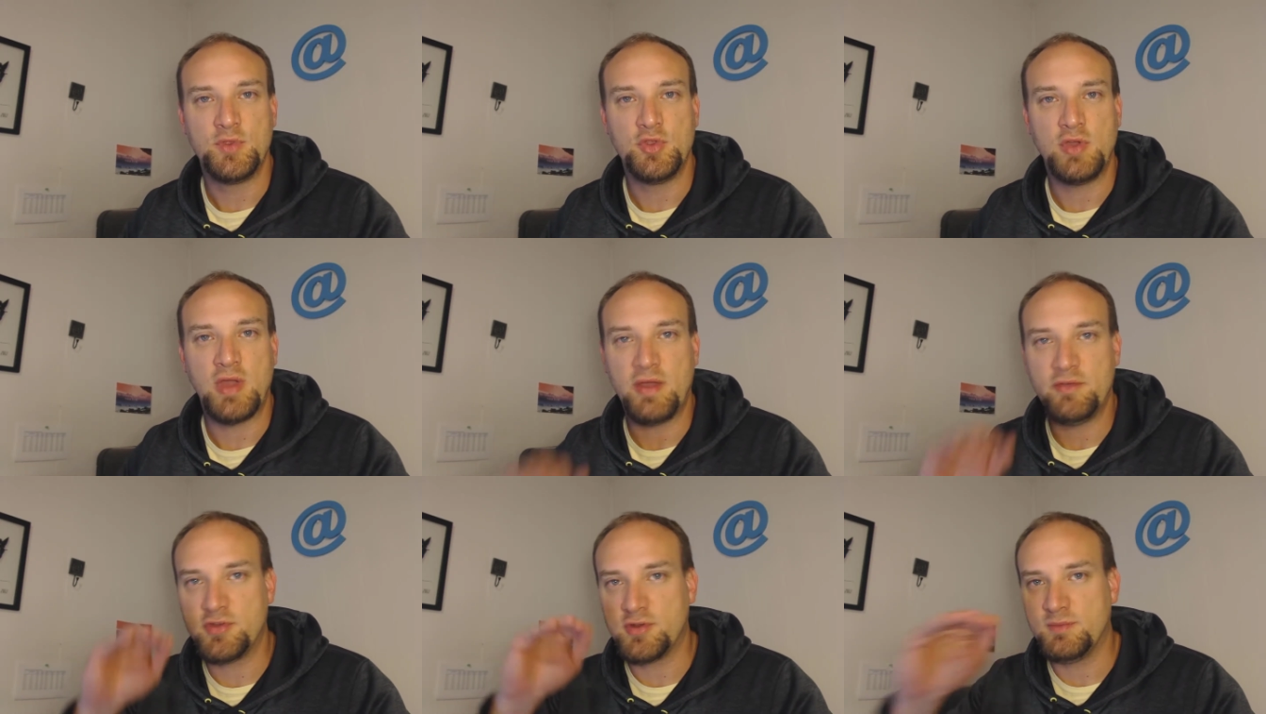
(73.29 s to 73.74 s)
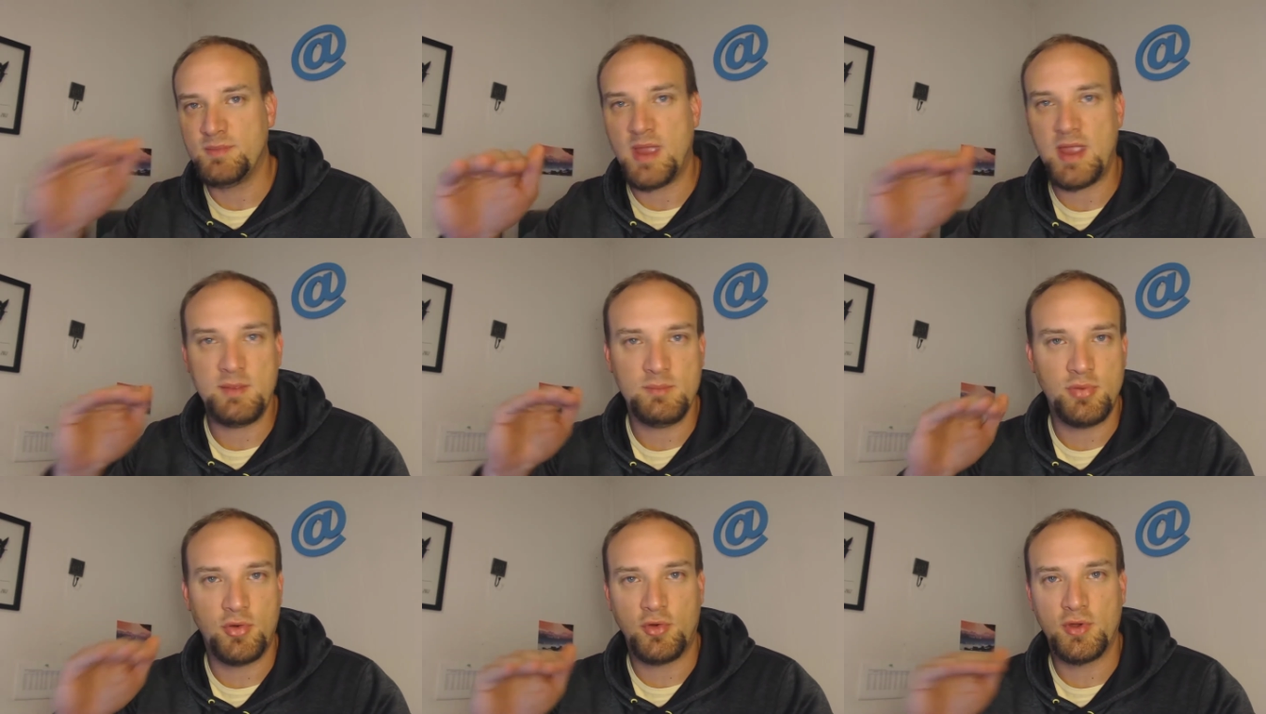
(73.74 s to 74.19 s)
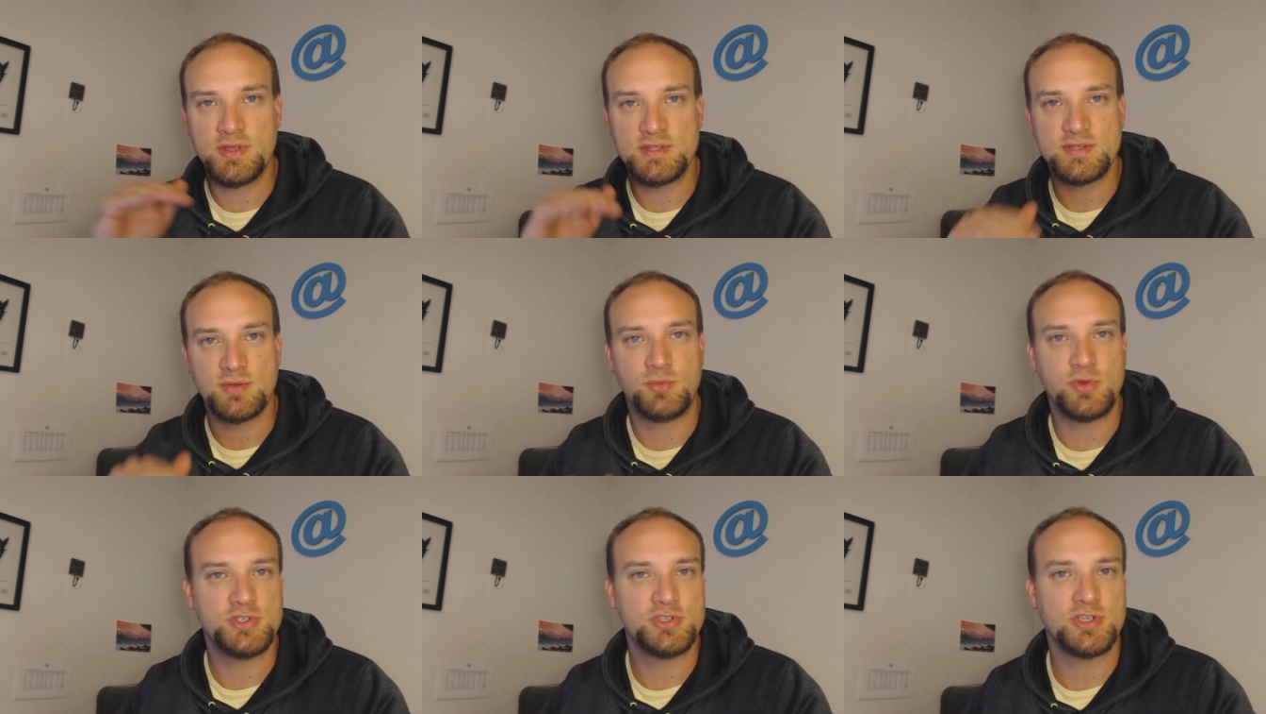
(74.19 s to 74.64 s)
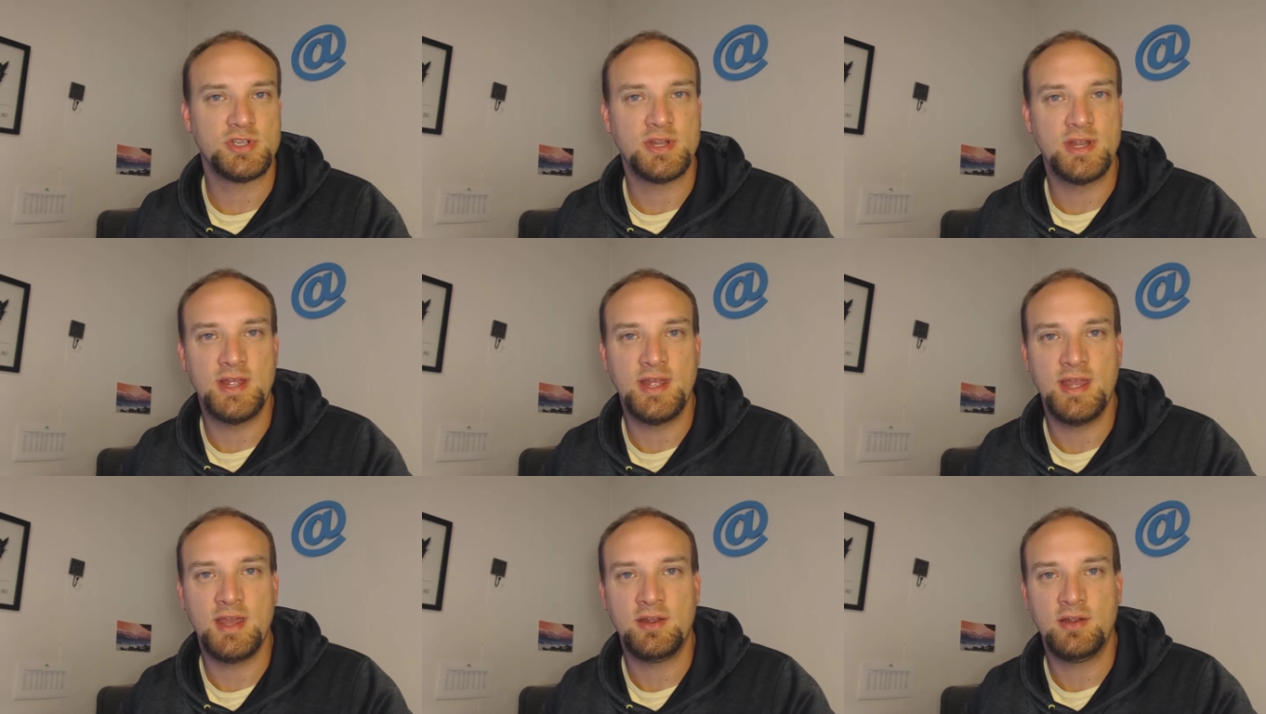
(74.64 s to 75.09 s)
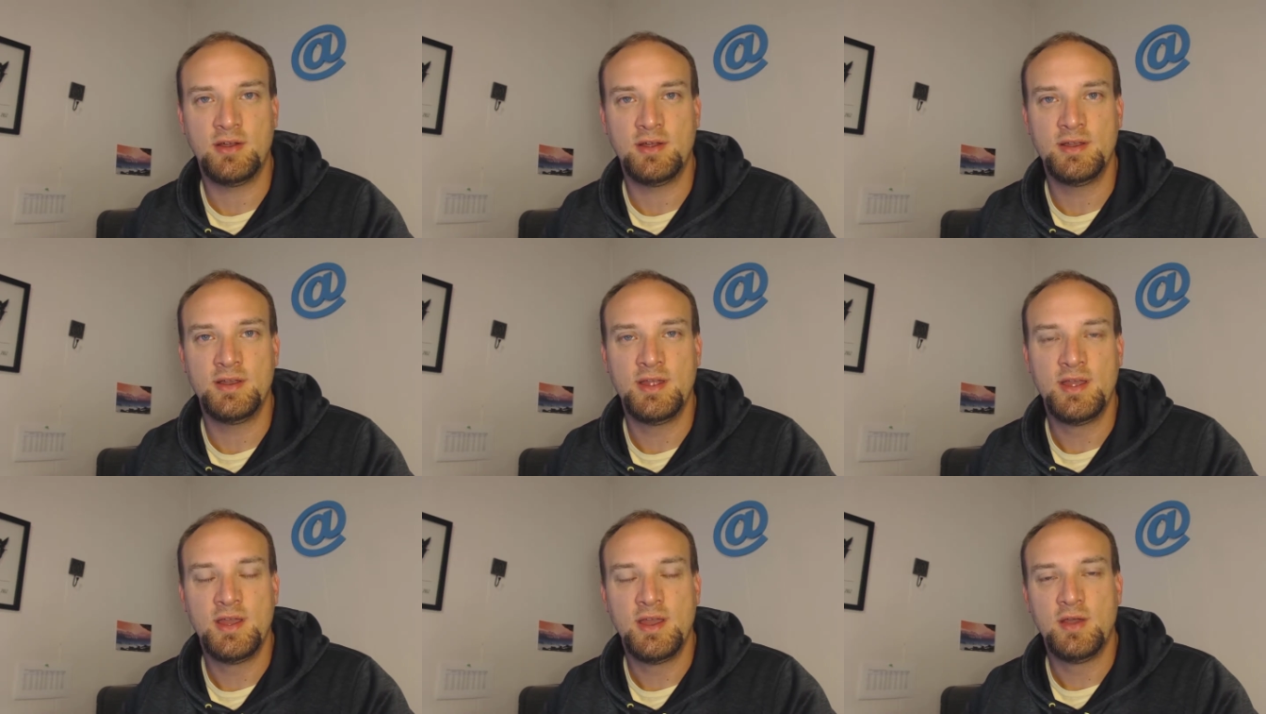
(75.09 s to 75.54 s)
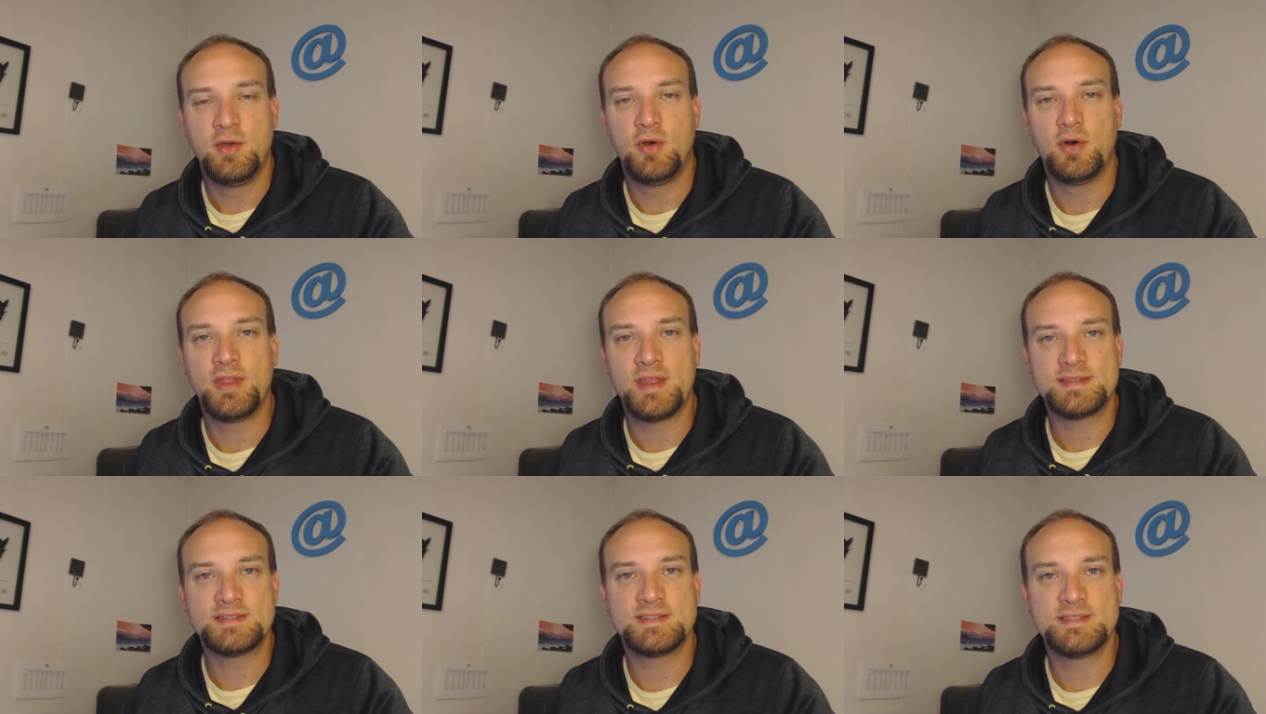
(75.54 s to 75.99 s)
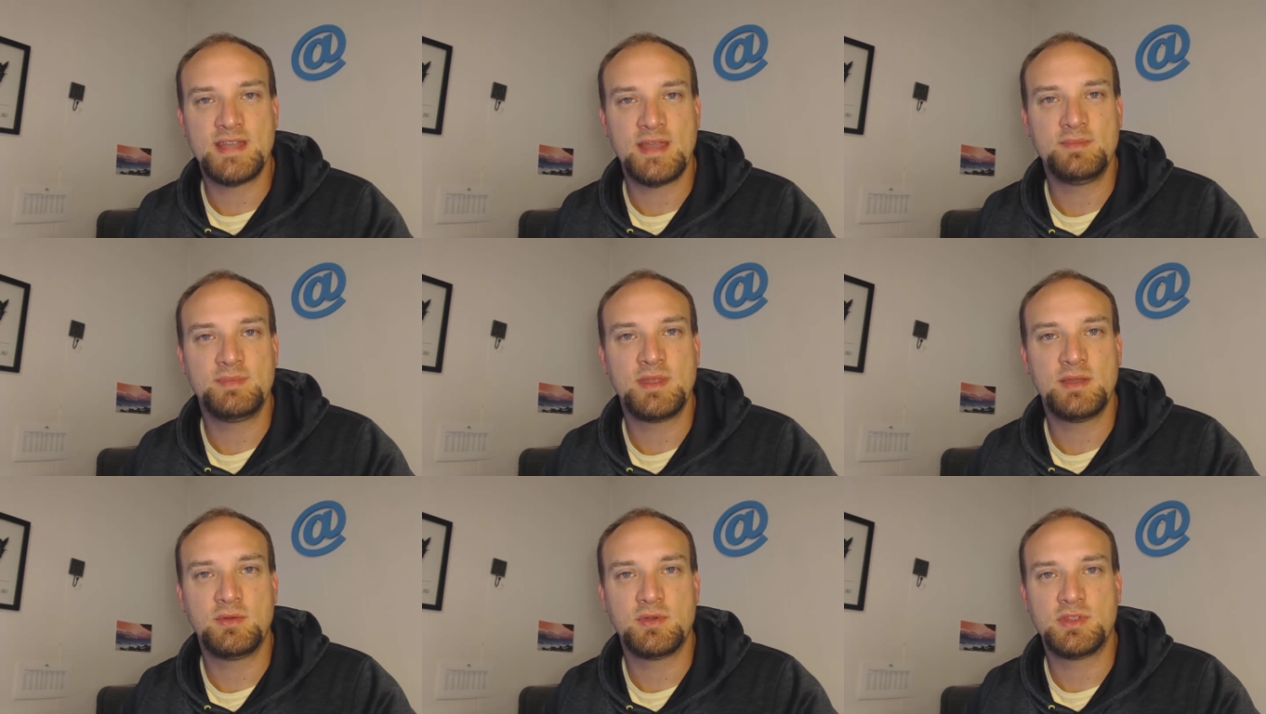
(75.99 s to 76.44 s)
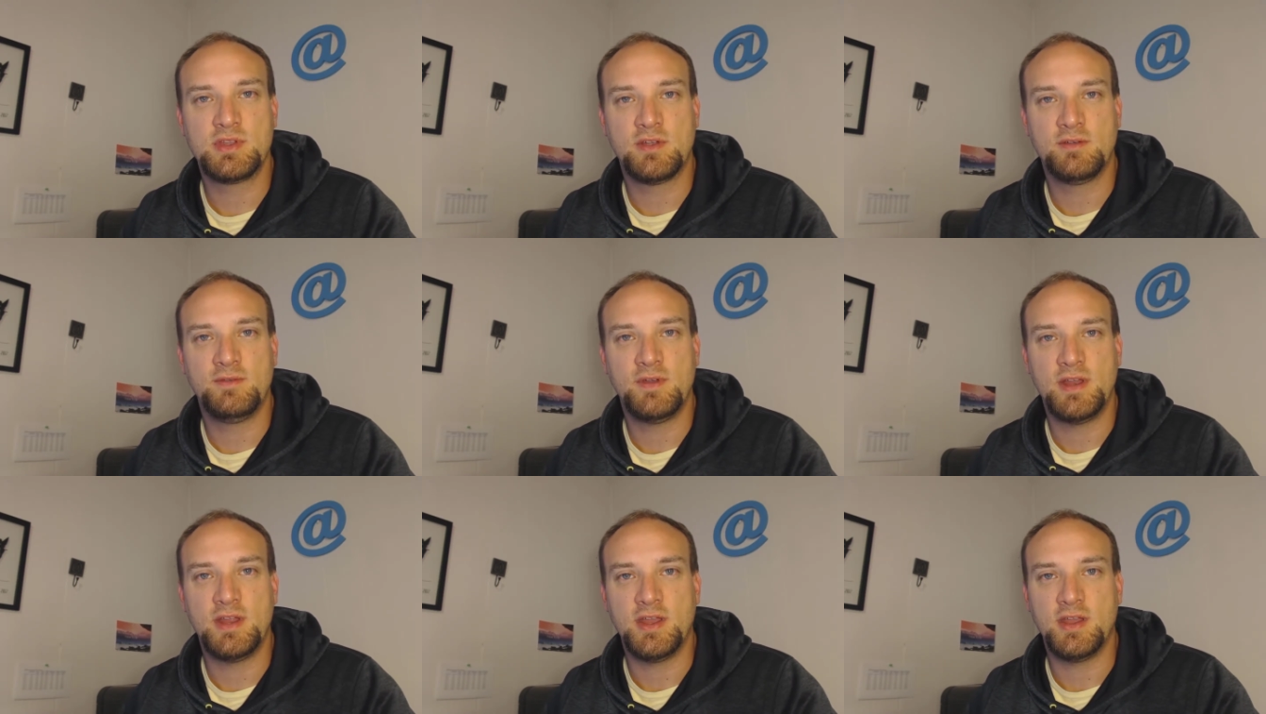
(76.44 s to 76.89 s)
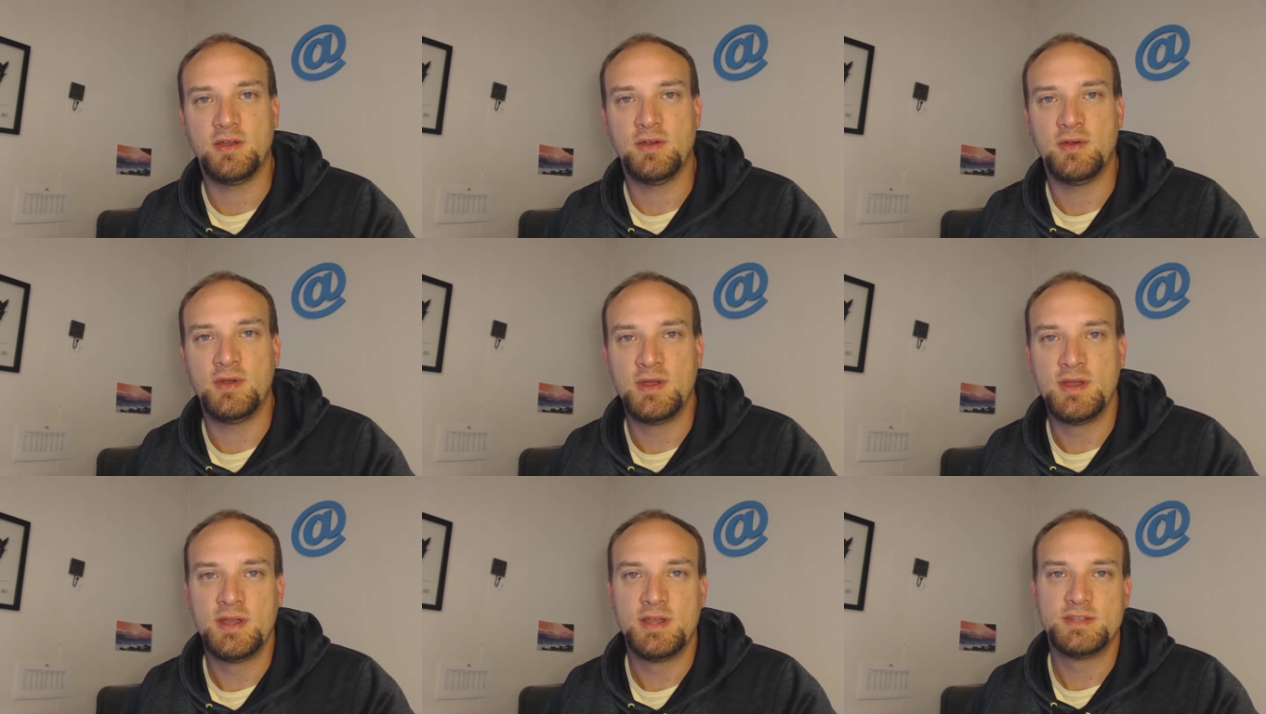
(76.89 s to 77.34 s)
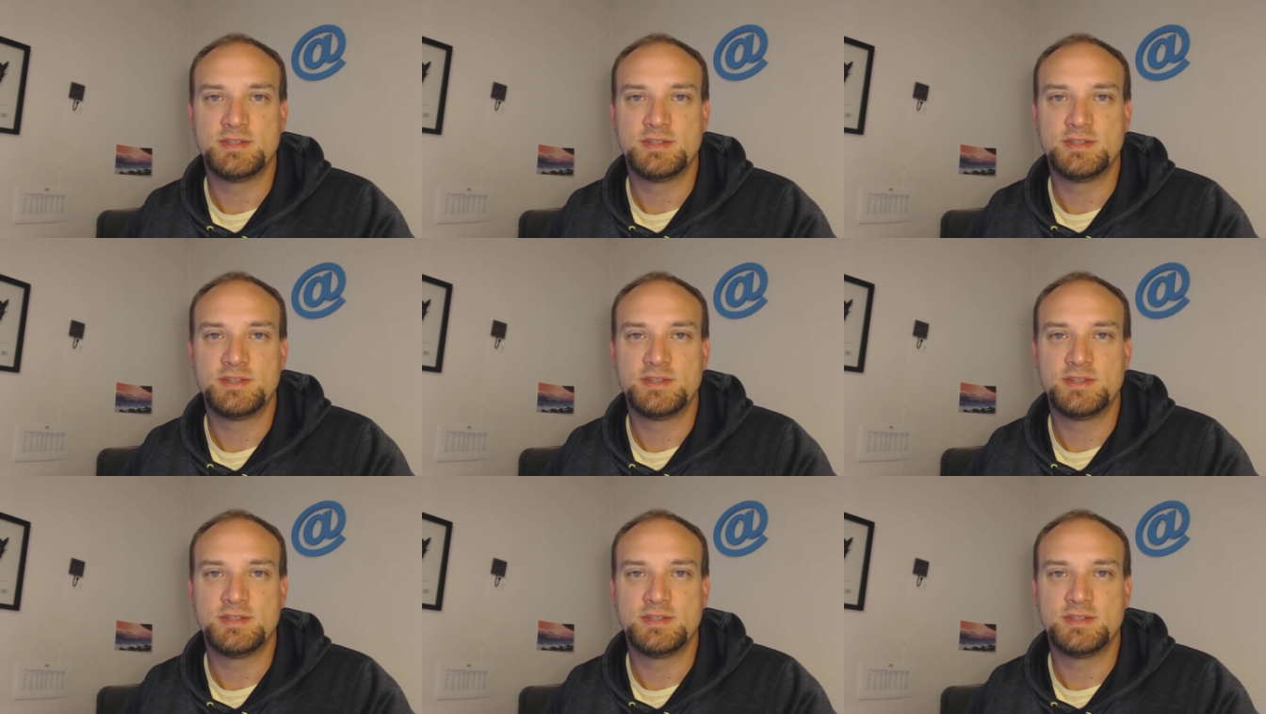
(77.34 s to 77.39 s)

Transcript: you have your main points on what you're going to hit on. Well, that's the same thing with your video.